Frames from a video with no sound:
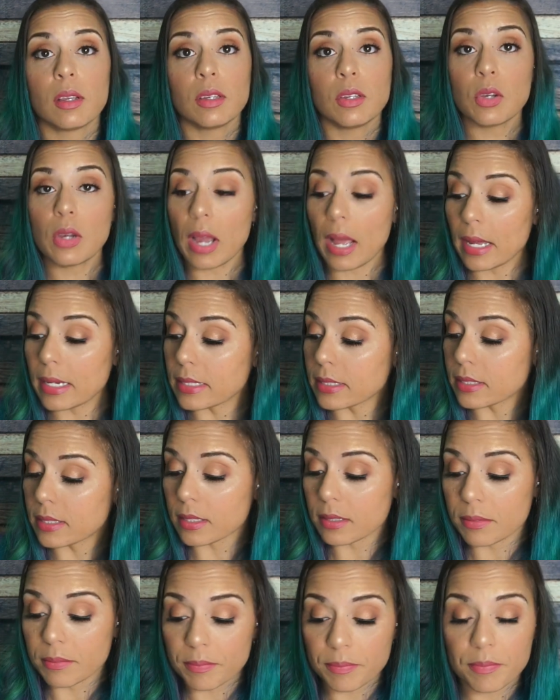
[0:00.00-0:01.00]
You
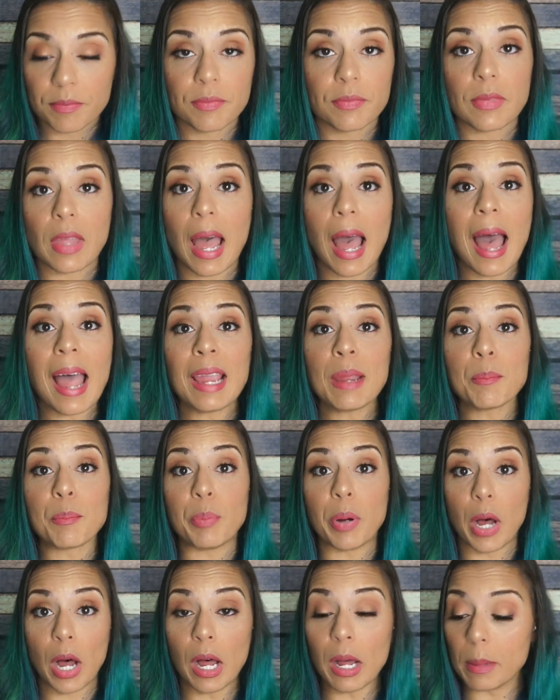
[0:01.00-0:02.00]
guys, I'm
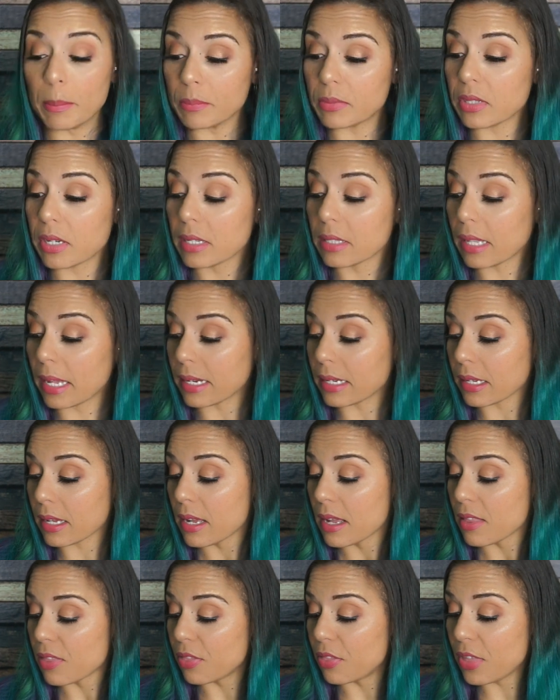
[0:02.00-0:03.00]
pumped. Like,
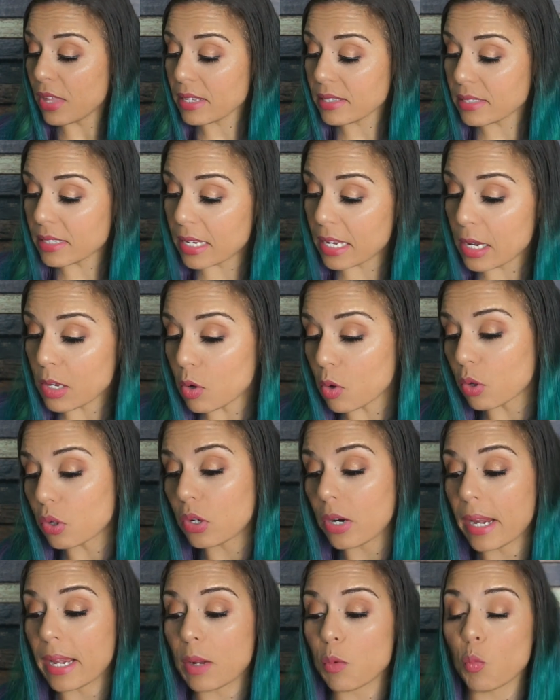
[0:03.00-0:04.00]
this Keto
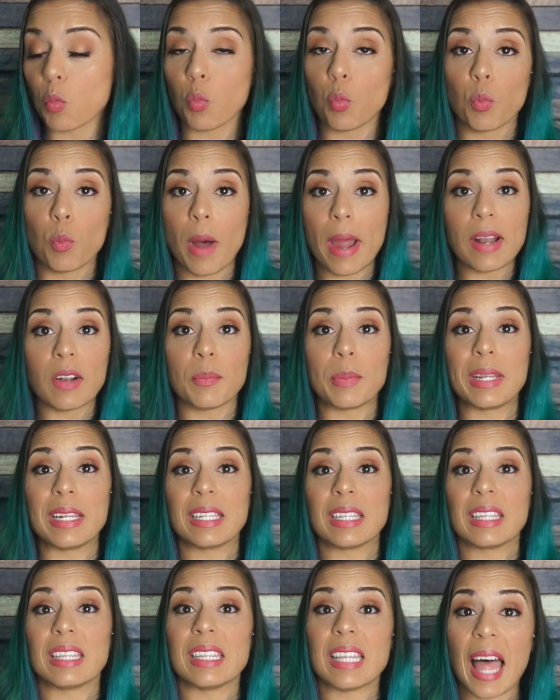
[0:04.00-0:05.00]
Krate might have
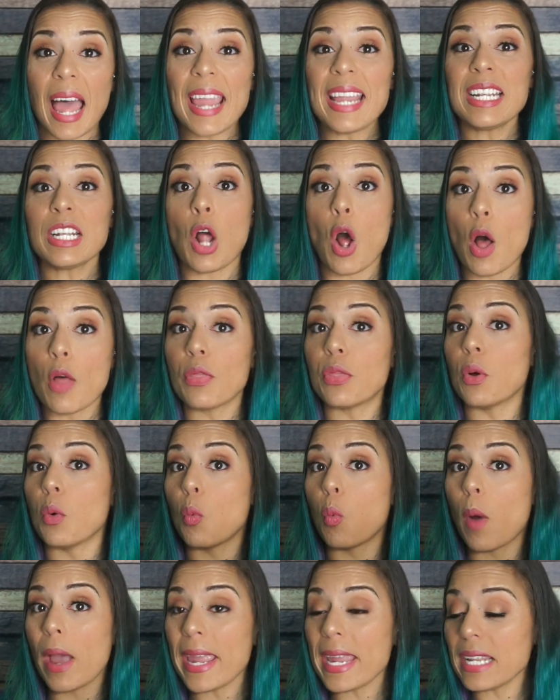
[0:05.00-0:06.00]
been light on the
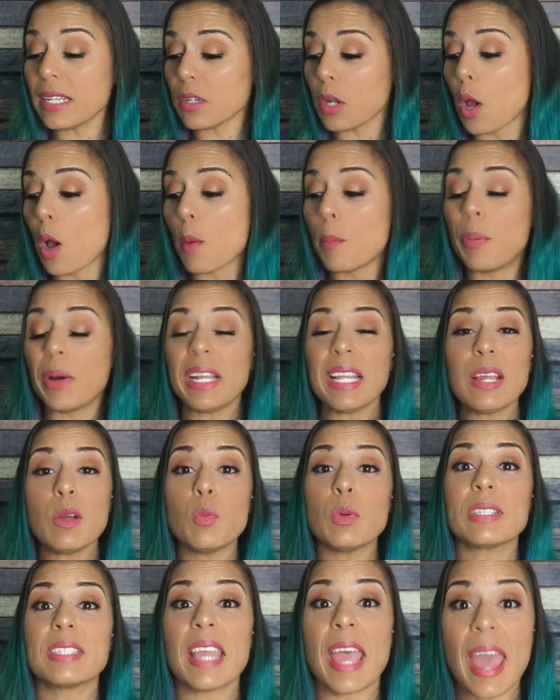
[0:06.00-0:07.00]
weight, but
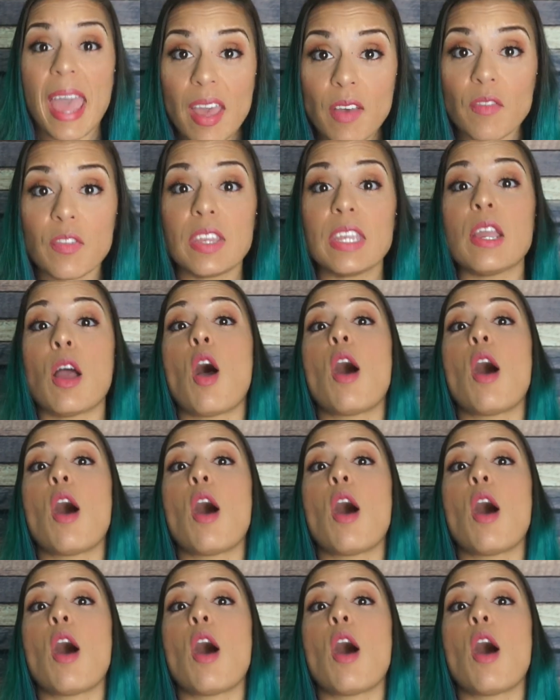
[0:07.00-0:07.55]
it was heavy